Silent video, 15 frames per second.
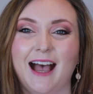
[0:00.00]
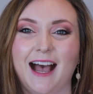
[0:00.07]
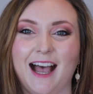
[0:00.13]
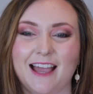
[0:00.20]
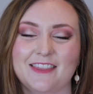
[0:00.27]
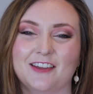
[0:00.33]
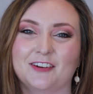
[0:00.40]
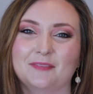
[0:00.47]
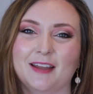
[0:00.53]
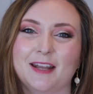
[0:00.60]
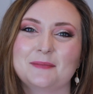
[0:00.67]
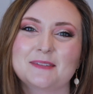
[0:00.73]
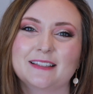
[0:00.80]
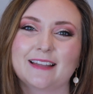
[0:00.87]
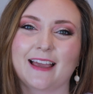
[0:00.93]
Hi there, my
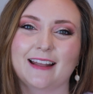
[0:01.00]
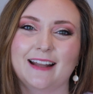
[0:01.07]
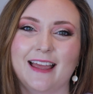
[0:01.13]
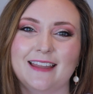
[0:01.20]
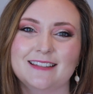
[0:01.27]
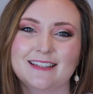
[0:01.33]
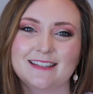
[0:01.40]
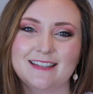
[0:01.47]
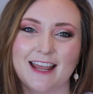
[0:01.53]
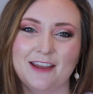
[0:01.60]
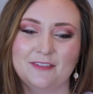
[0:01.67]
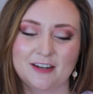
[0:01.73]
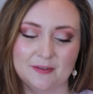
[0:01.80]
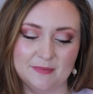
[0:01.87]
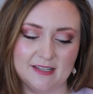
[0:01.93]
name is Alana, and today
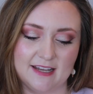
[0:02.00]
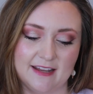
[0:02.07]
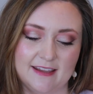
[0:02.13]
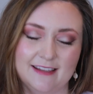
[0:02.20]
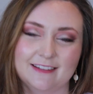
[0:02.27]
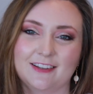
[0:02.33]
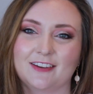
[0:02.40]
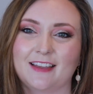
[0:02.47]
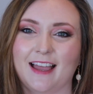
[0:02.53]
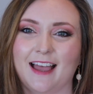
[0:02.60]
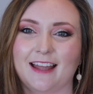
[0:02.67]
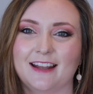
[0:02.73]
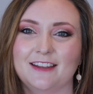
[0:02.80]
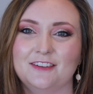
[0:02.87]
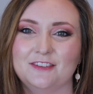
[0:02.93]
we're gonna be taking a look
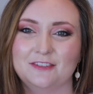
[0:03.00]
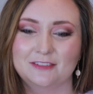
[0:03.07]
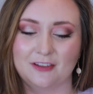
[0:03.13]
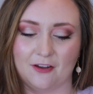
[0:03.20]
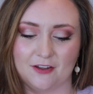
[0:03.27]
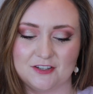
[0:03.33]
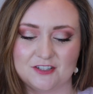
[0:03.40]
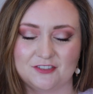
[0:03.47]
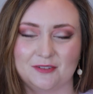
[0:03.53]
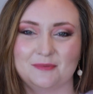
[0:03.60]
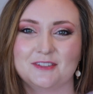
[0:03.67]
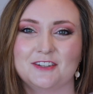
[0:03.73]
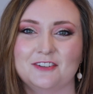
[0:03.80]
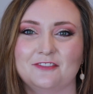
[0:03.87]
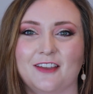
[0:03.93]
at a new launch from
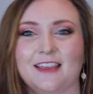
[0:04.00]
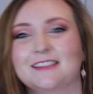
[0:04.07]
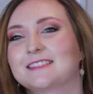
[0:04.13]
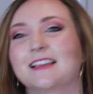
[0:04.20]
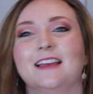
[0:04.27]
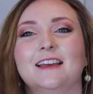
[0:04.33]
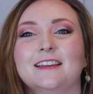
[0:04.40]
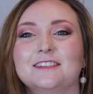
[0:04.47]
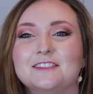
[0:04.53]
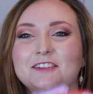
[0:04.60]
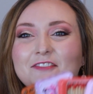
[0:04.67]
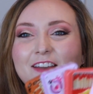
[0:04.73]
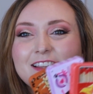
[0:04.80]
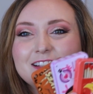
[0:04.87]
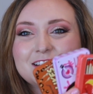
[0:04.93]
Too Faced. Too
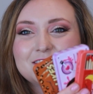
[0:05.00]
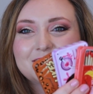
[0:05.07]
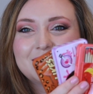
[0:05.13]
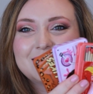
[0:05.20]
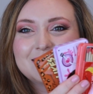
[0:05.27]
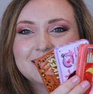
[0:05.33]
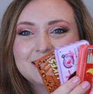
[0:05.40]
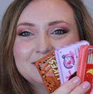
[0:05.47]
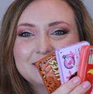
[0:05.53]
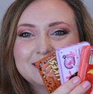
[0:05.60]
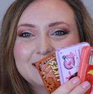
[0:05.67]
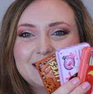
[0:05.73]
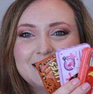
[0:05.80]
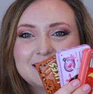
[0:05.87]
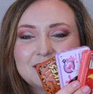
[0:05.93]
Faced has recently
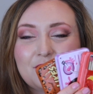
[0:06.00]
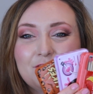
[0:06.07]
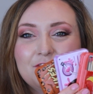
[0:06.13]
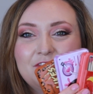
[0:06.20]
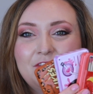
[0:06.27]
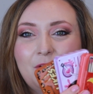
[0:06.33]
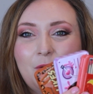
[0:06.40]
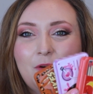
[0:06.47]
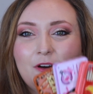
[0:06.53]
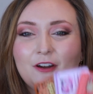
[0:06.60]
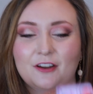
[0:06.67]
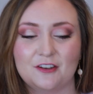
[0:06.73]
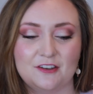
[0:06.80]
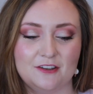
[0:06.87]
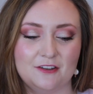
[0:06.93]
released
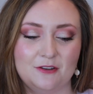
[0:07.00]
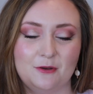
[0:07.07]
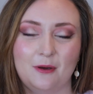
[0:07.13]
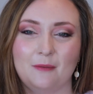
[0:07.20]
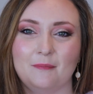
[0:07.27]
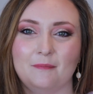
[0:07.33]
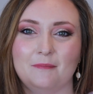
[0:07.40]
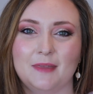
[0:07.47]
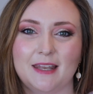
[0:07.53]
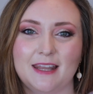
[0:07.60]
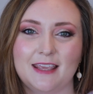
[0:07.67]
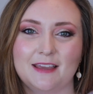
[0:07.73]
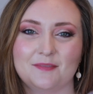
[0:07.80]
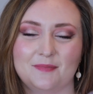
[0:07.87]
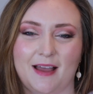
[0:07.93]
4 new
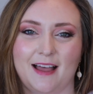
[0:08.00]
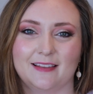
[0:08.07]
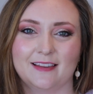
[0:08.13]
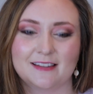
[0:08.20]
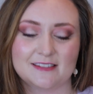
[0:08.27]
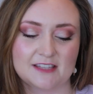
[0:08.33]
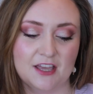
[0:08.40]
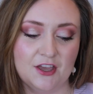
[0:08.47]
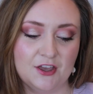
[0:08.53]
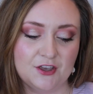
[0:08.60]
mini palettes.